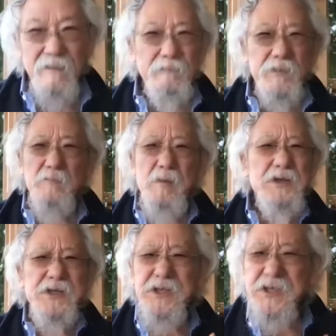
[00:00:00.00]
the
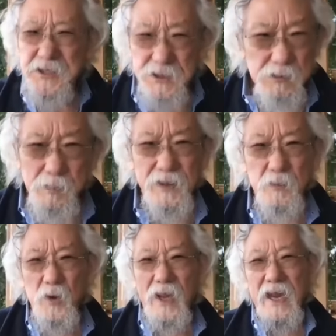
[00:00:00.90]
most stupid
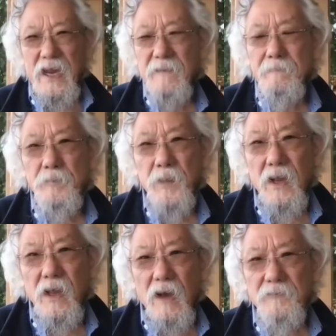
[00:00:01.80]
way
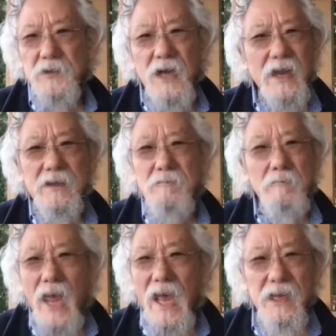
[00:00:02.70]
of trying to
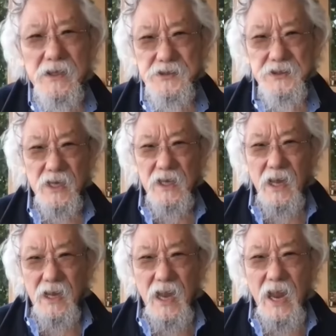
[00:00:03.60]
manage
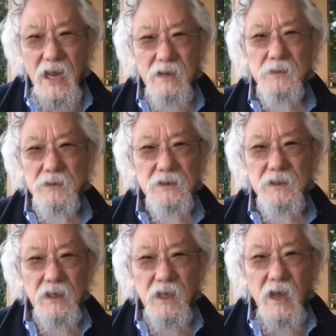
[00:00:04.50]
an animal
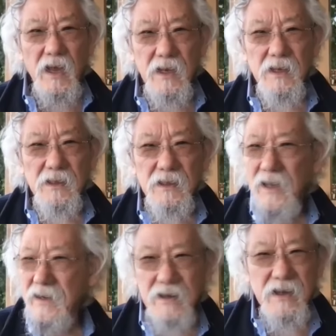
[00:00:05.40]

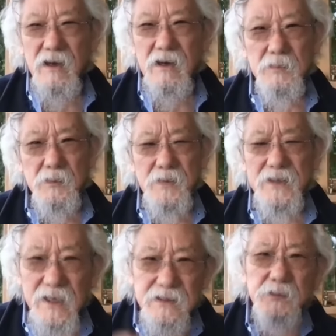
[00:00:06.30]
like a caribou. But
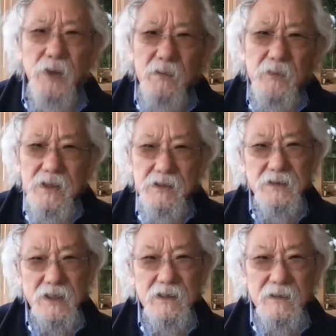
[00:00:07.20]
that's the way we do
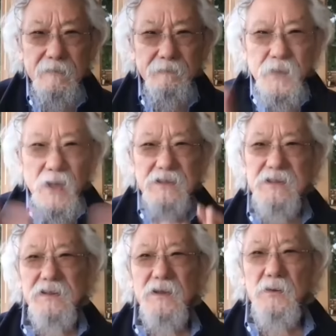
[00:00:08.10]
it. And
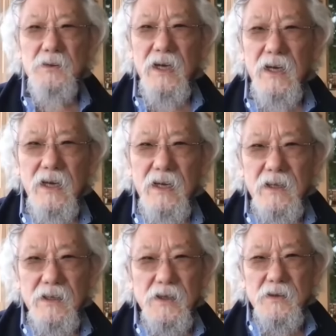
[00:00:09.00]
so,
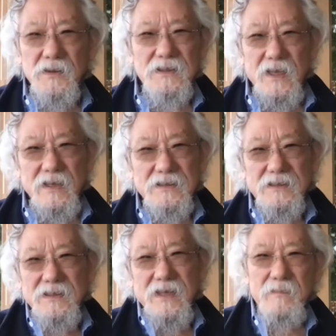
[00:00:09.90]
you know, it's the
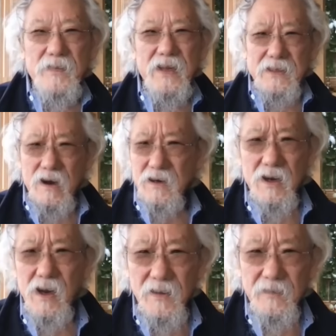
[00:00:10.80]
same thing.
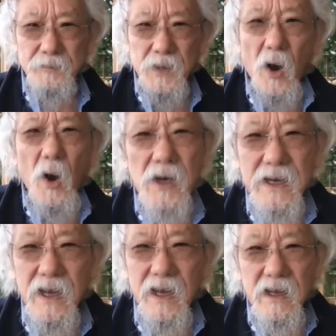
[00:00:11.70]
Our
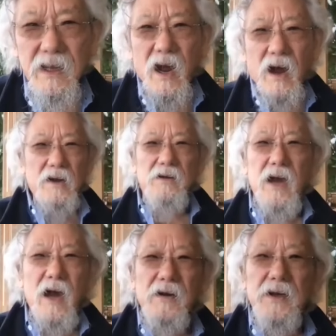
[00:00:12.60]
orca
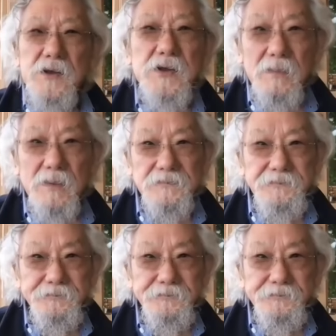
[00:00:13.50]
are in trouble.